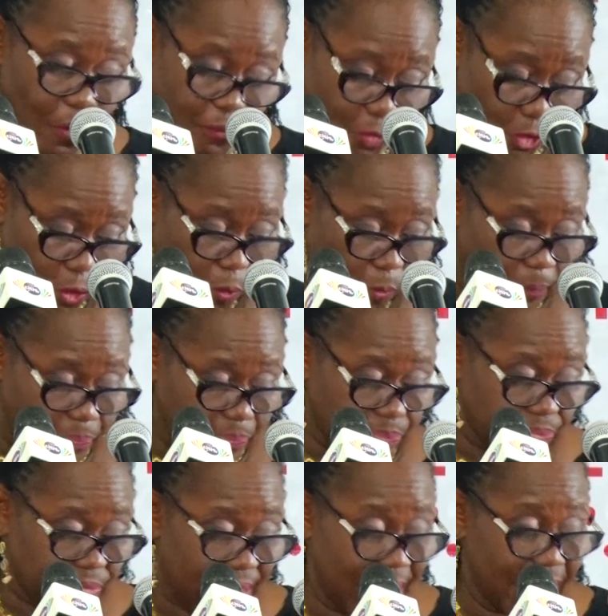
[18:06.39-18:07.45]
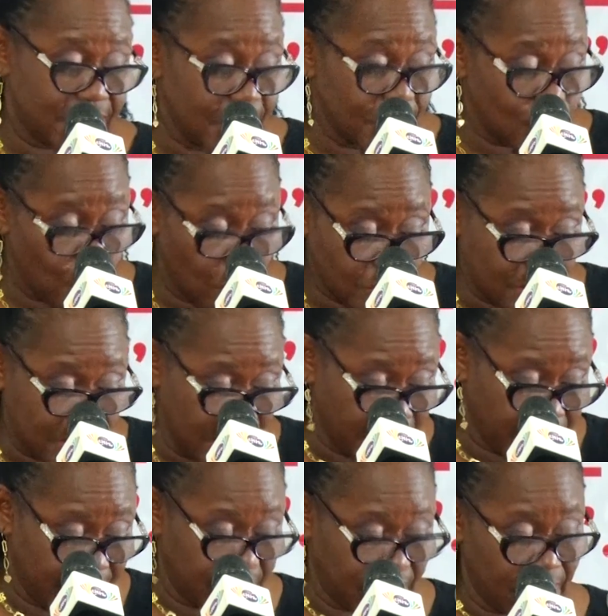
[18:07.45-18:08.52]
of law, it is no
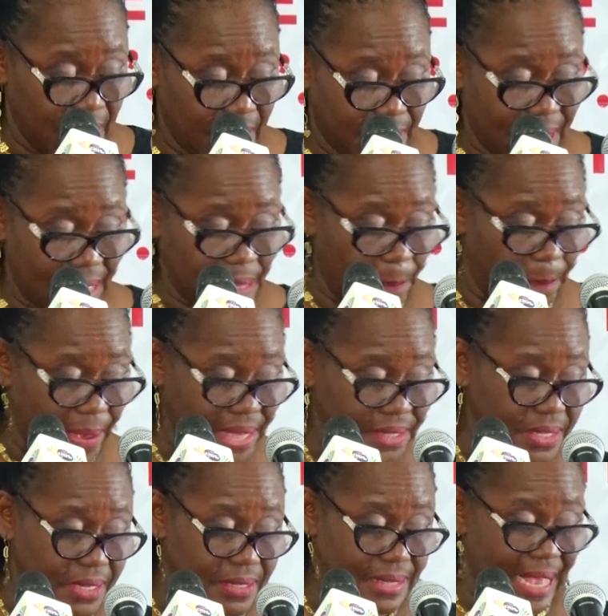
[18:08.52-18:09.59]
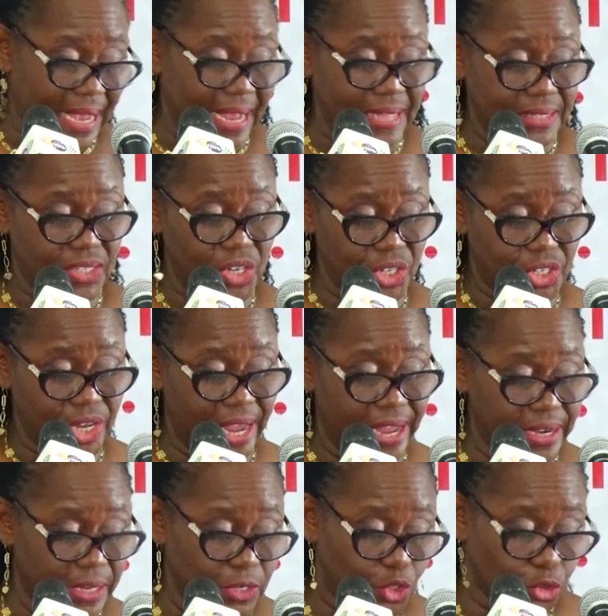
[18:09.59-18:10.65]
secret that the persons that can teach
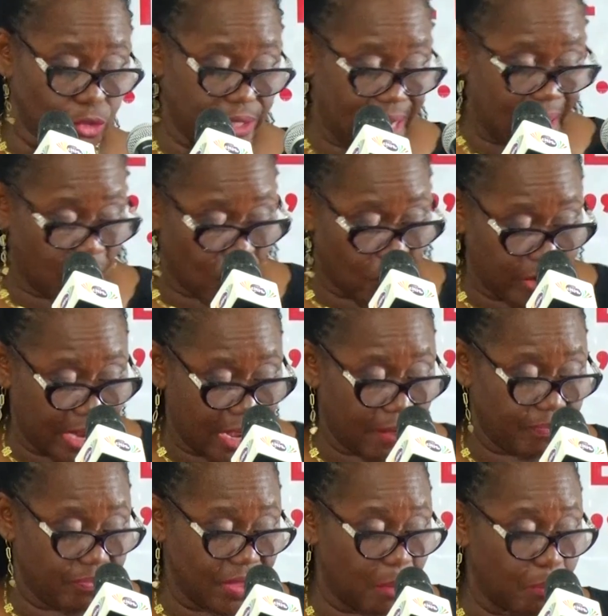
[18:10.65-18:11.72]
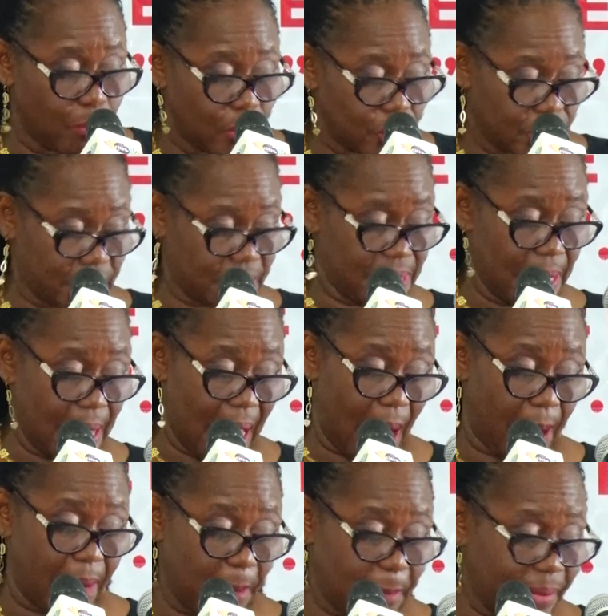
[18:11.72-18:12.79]
any junior lawyer the most
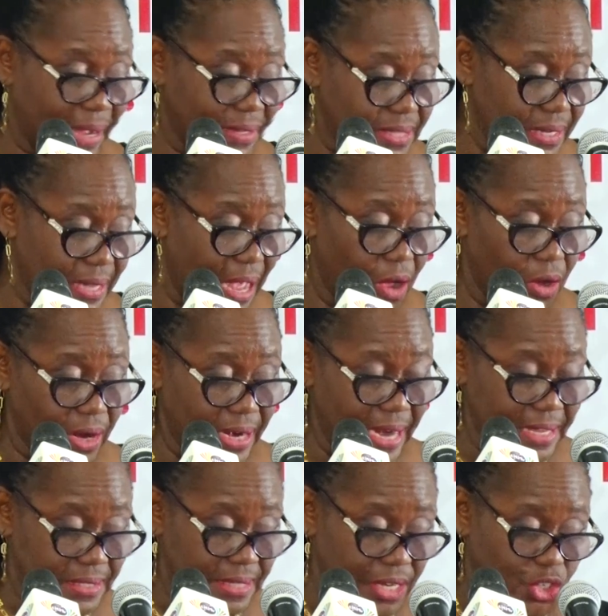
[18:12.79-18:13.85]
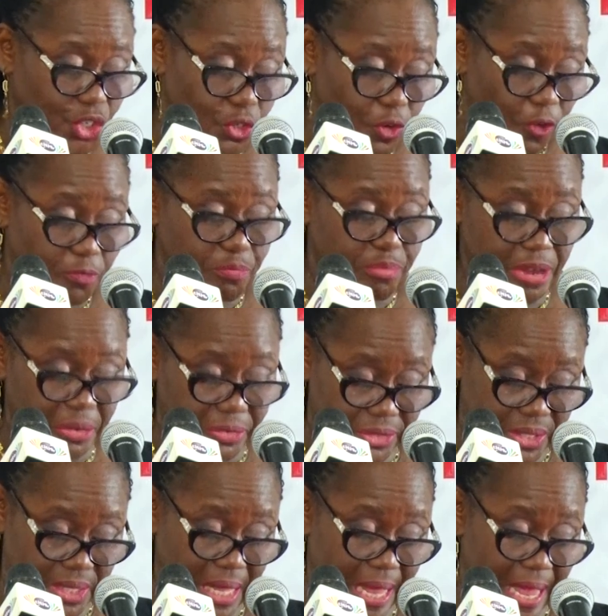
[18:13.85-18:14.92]
about practical organization of
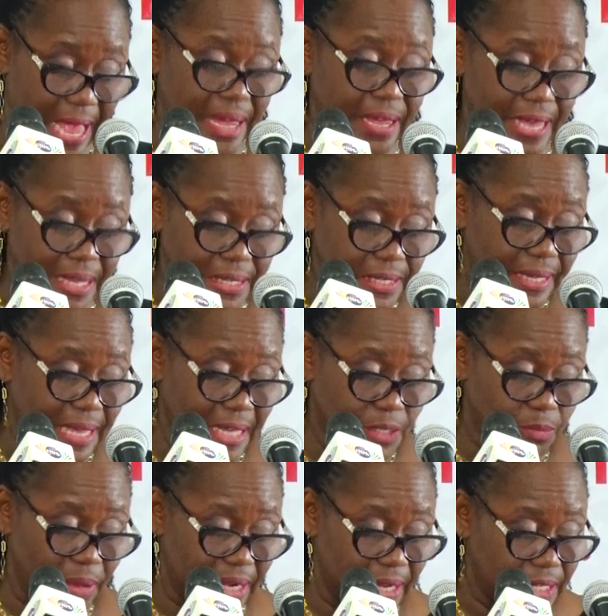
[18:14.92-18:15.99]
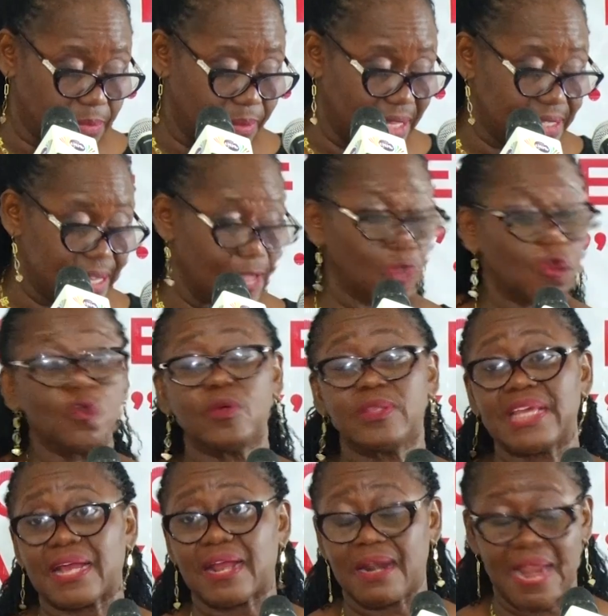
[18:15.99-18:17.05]
briefs and case management include
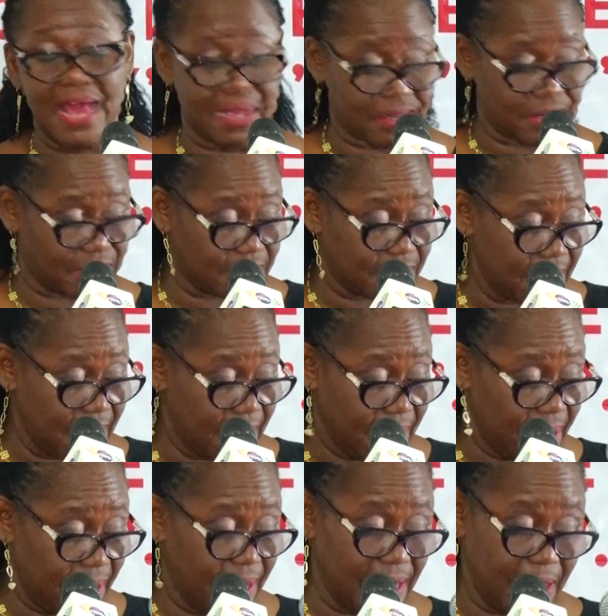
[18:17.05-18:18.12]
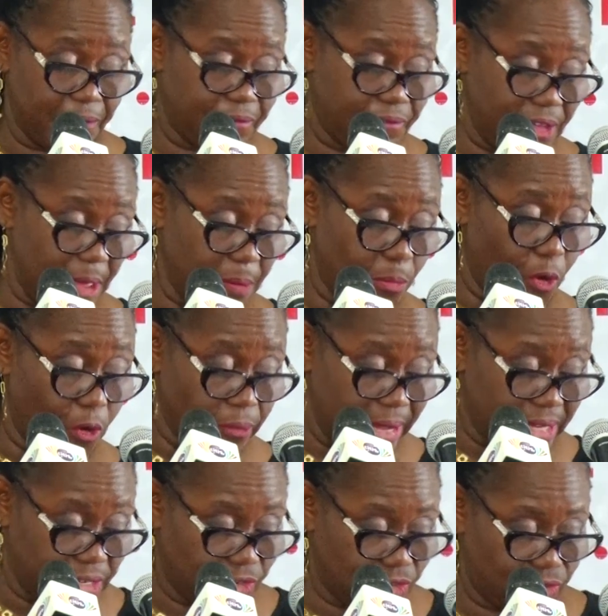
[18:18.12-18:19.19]
the clerks in a firm or
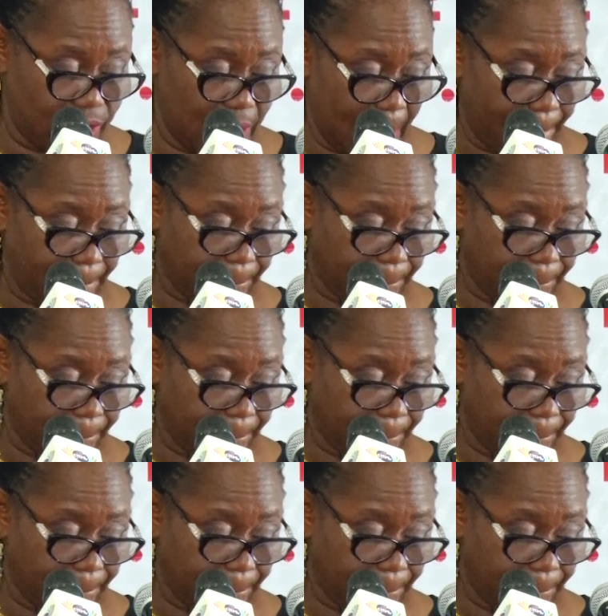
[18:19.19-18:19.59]
registry.